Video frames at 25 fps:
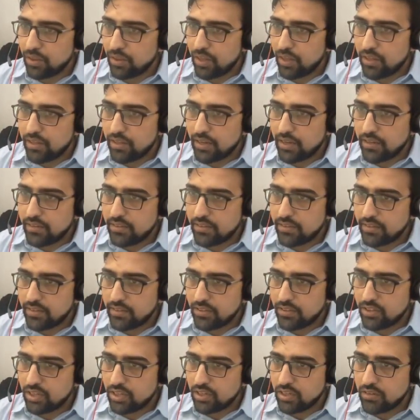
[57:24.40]
yeah, that is
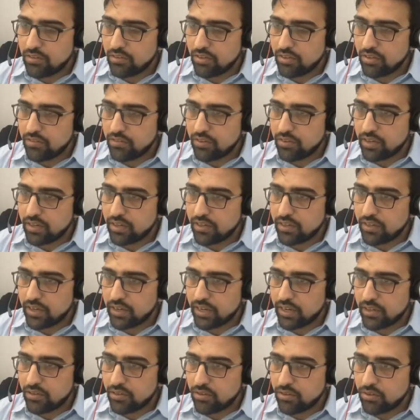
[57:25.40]
essentially what we are
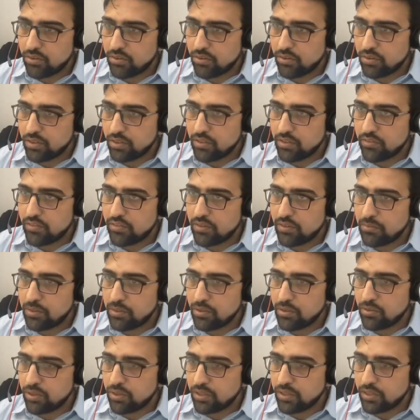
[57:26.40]
trying to do. We'll
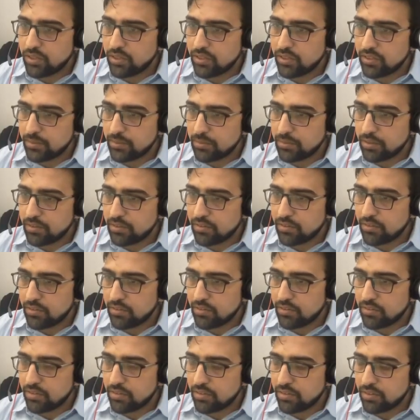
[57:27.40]
be doing a SAP,
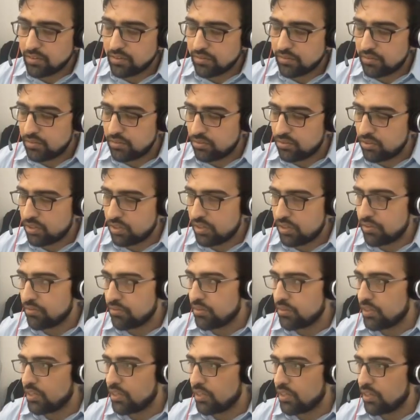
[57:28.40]
sorry,
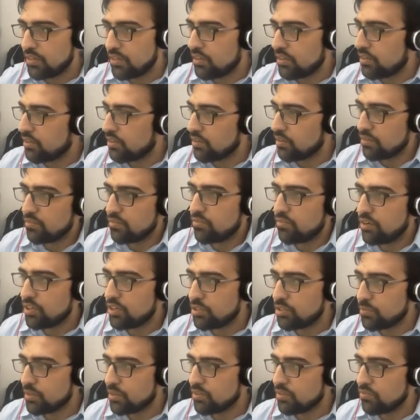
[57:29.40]
the
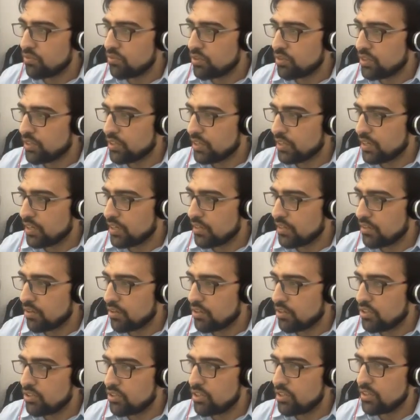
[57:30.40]
workspace for the
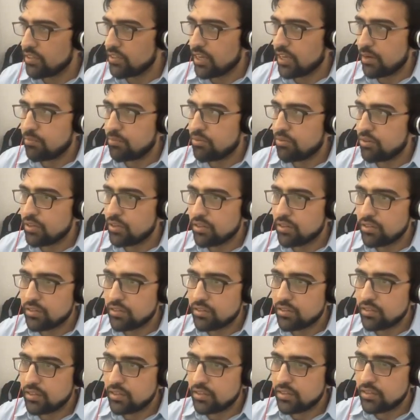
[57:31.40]
logistics app
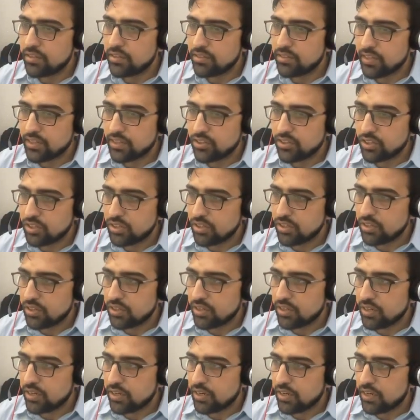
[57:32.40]
in this section,
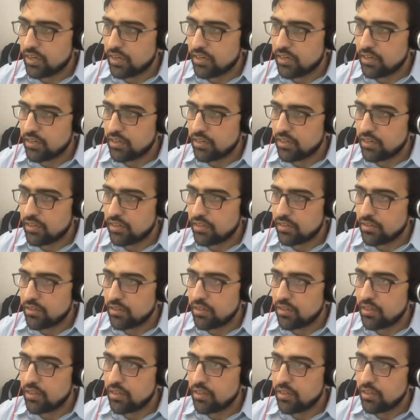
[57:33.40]
and
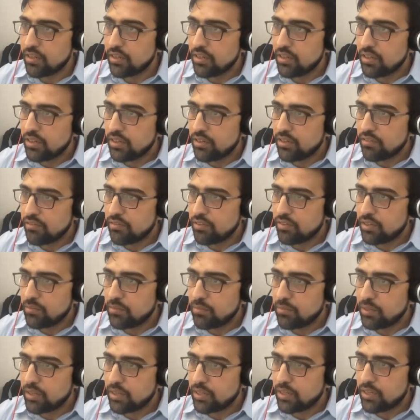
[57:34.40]

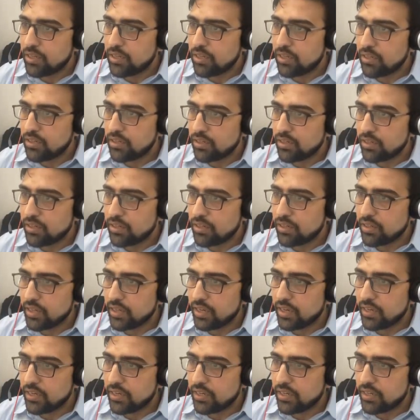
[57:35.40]
we'll be
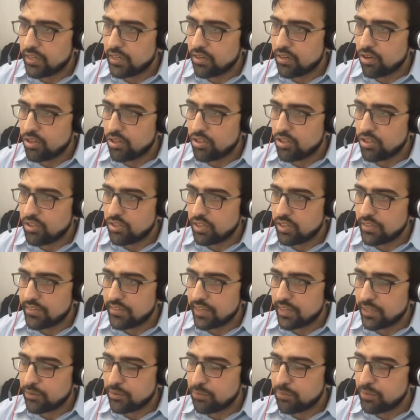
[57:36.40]
creating a
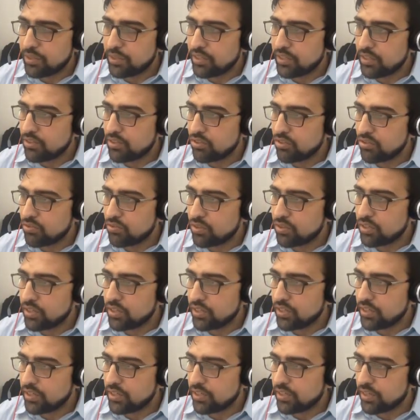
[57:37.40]
logistics experience over
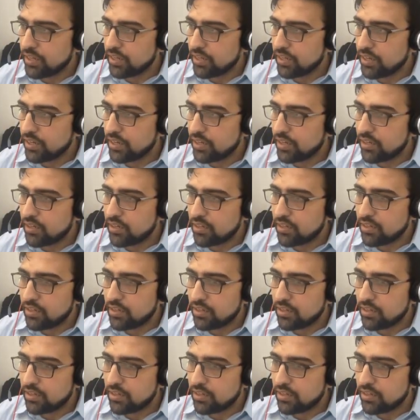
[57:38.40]
here, and